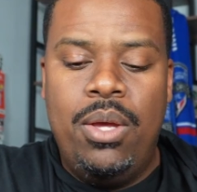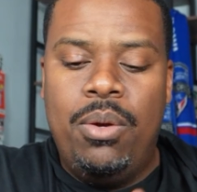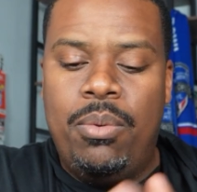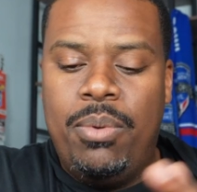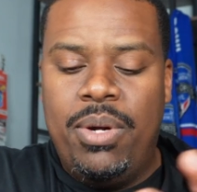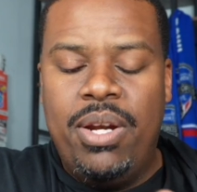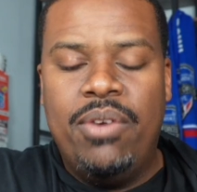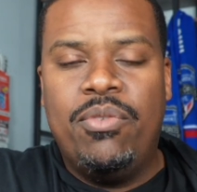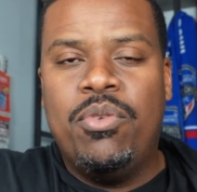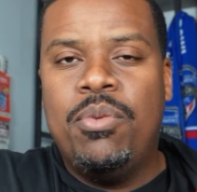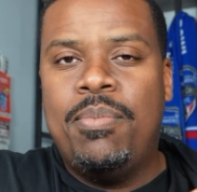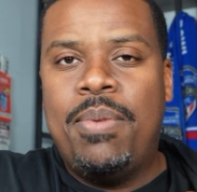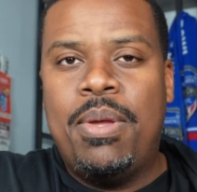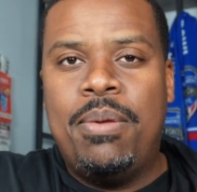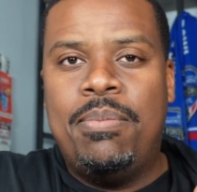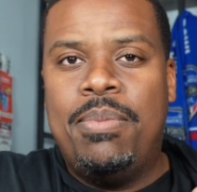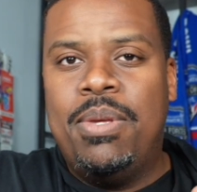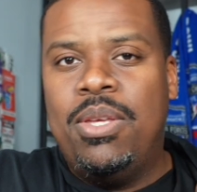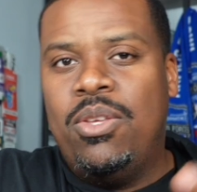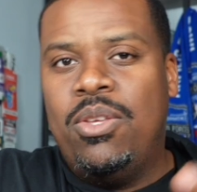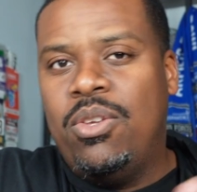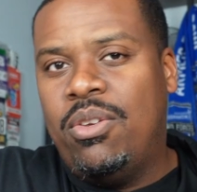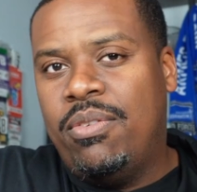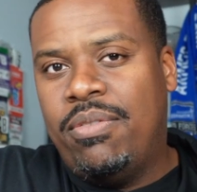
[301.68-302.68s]
whatever it may
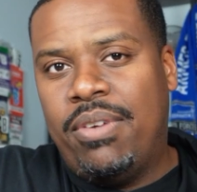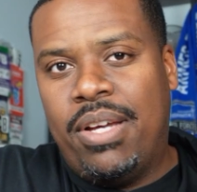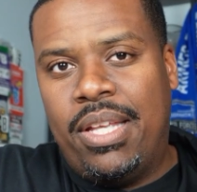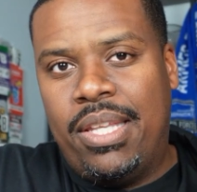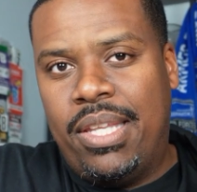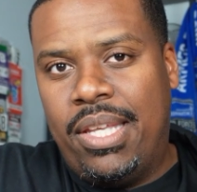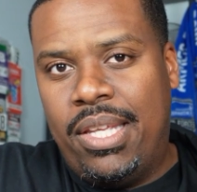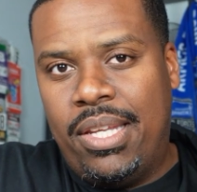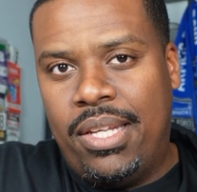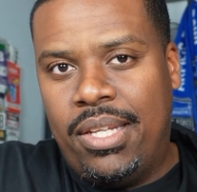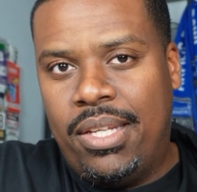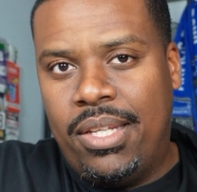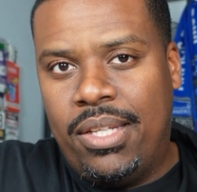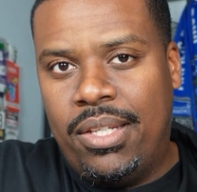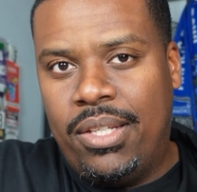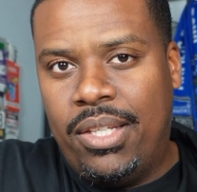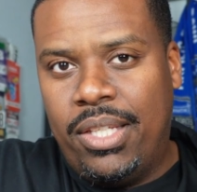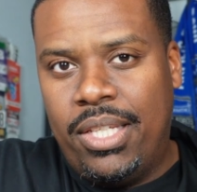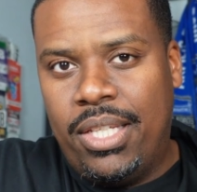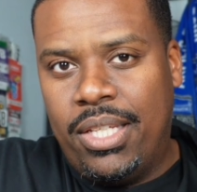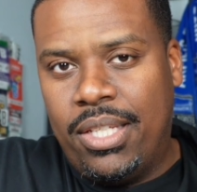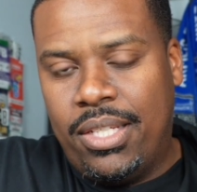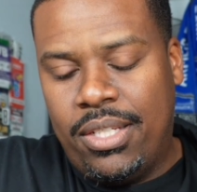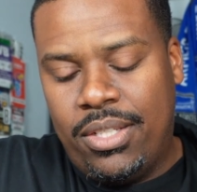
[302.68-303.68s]
be. You can find that in a
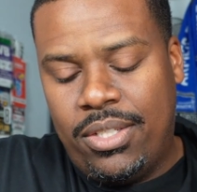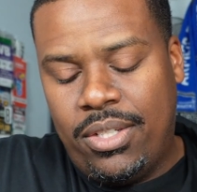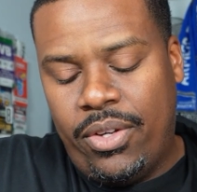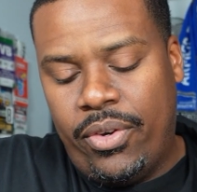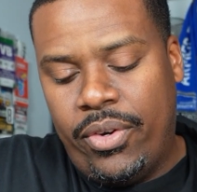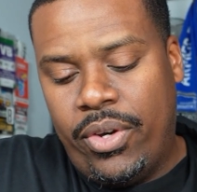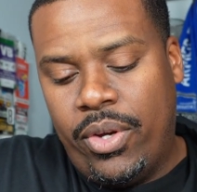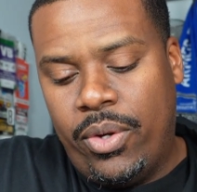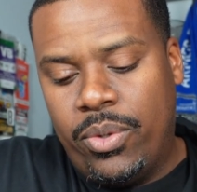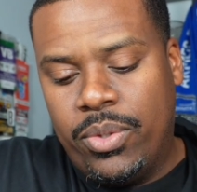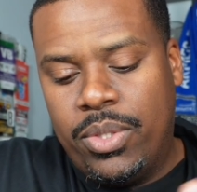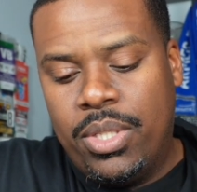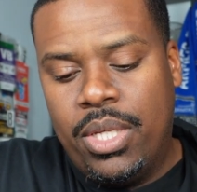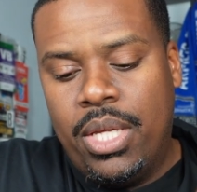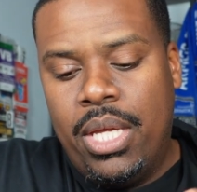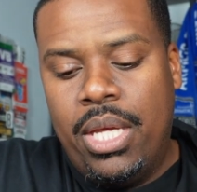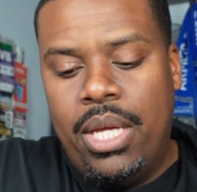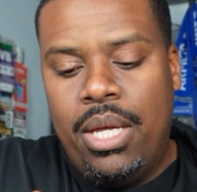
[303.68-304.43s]
link in the show notes,